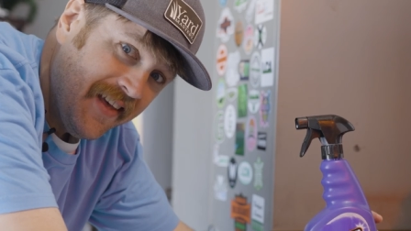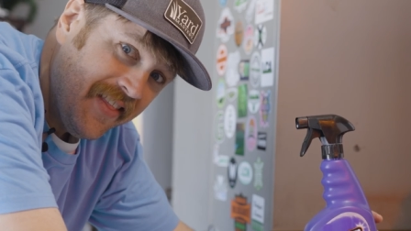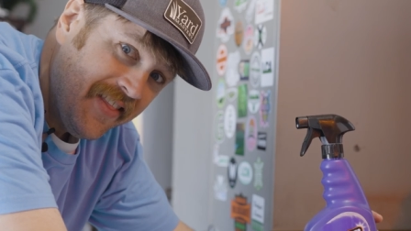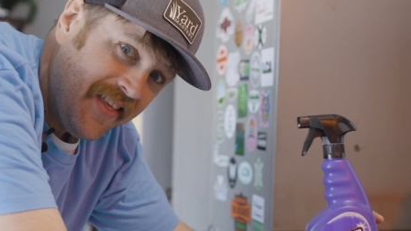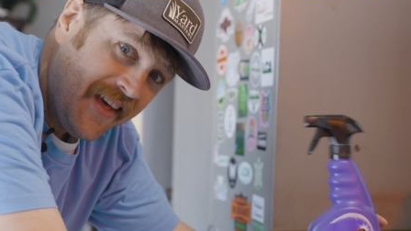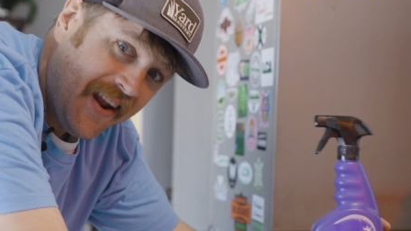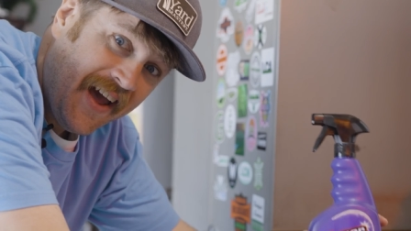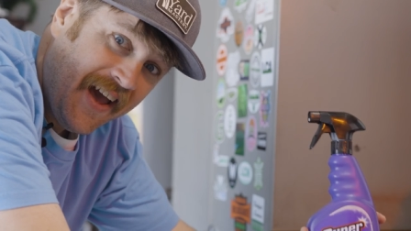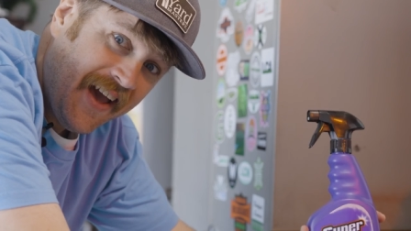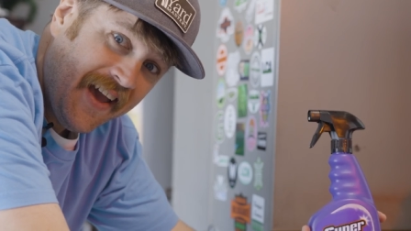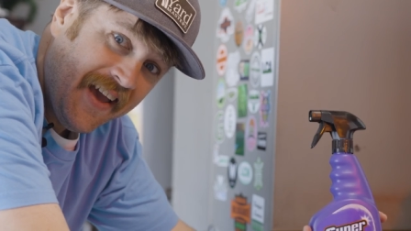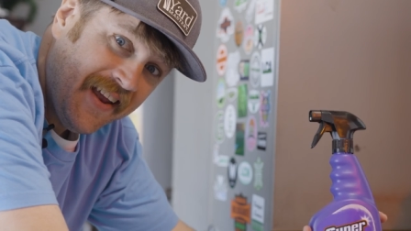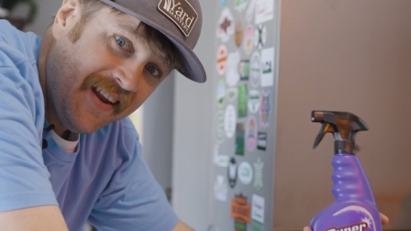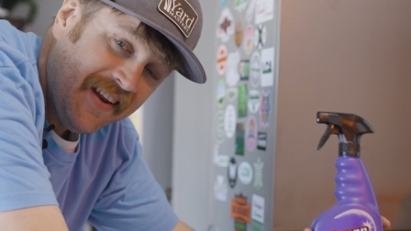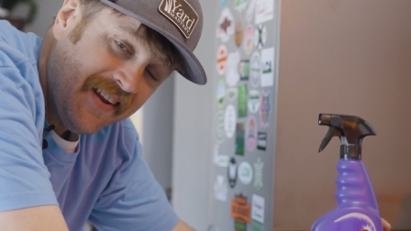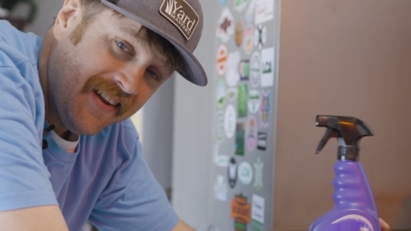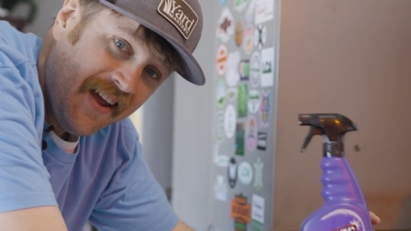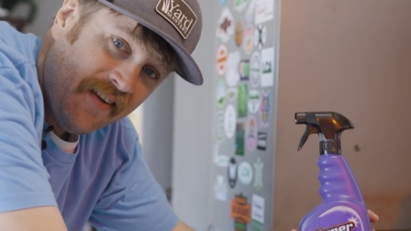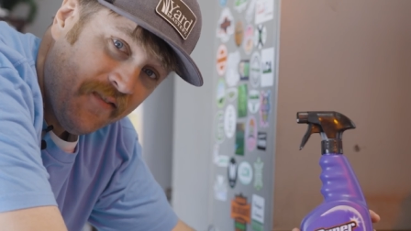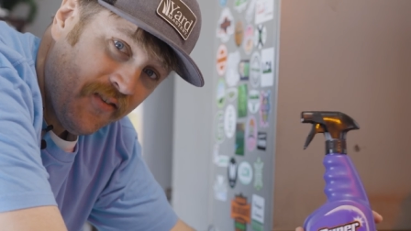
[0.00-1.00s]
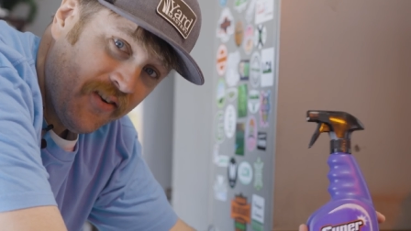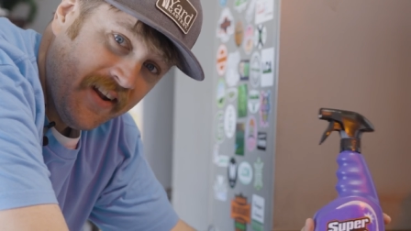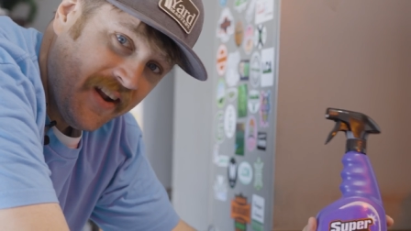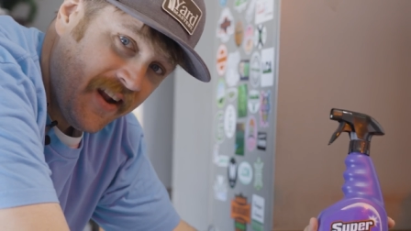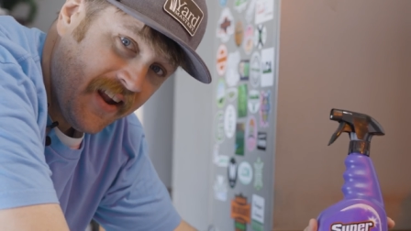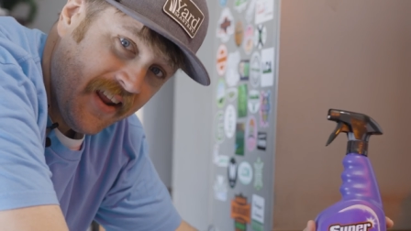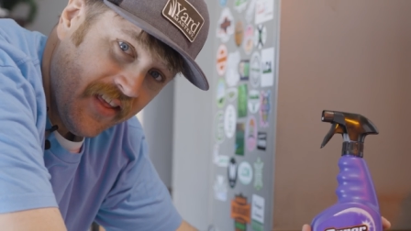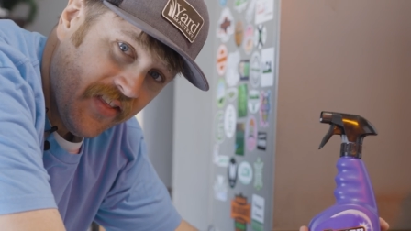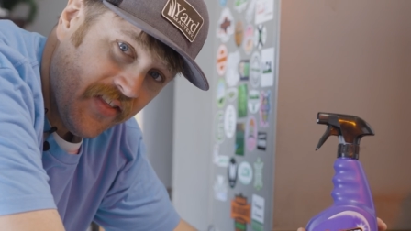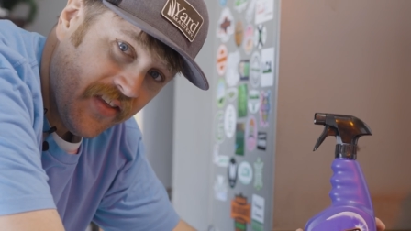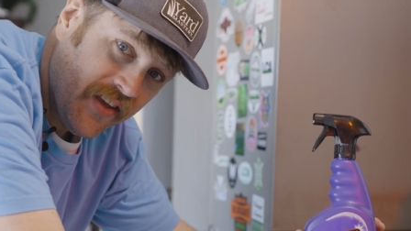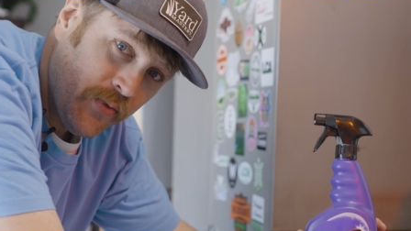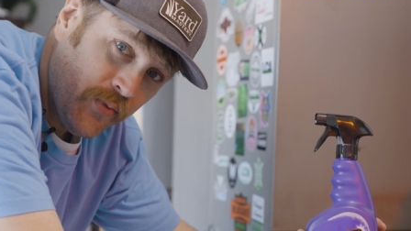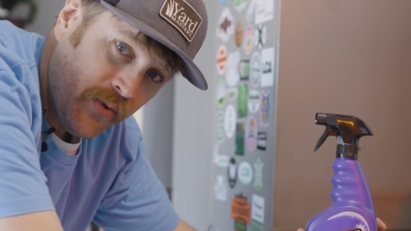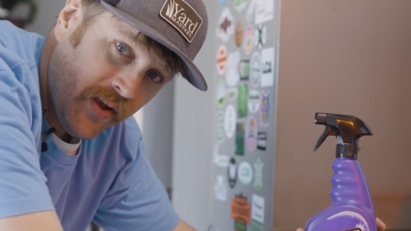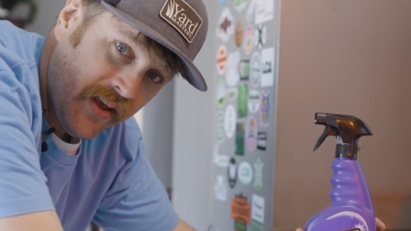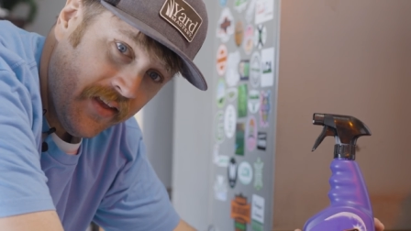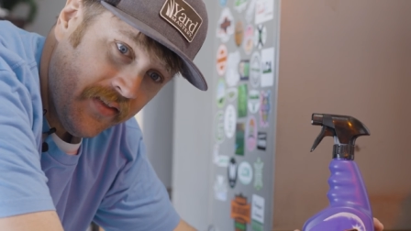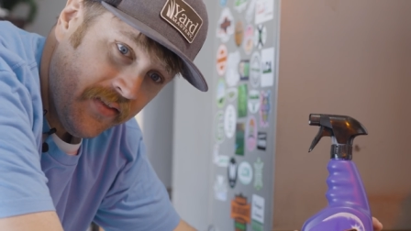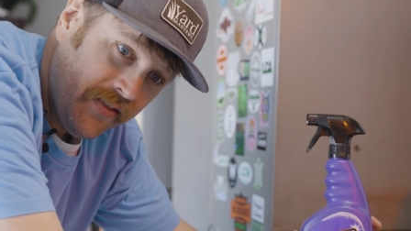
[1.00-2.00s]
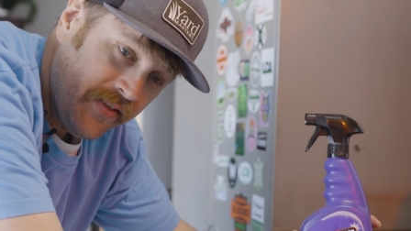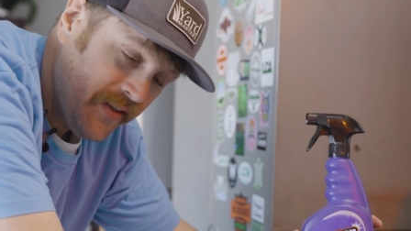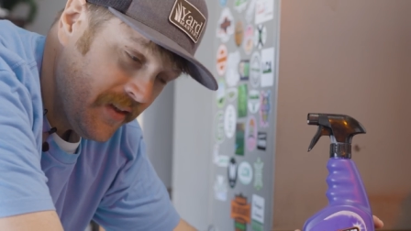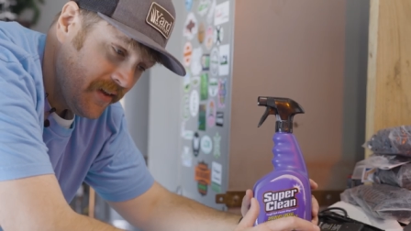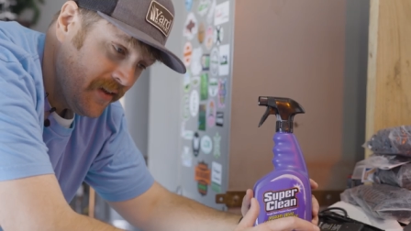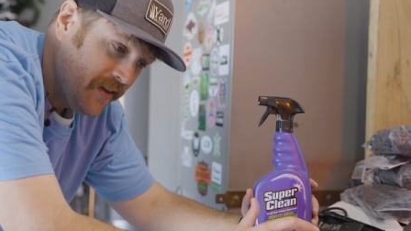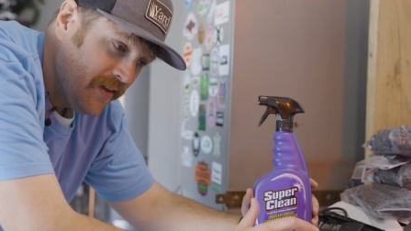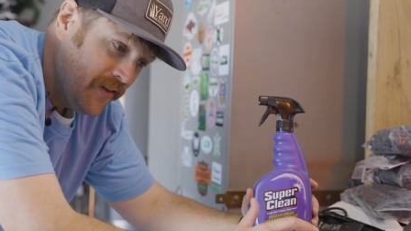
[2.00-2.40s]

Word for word: that I never did anything with.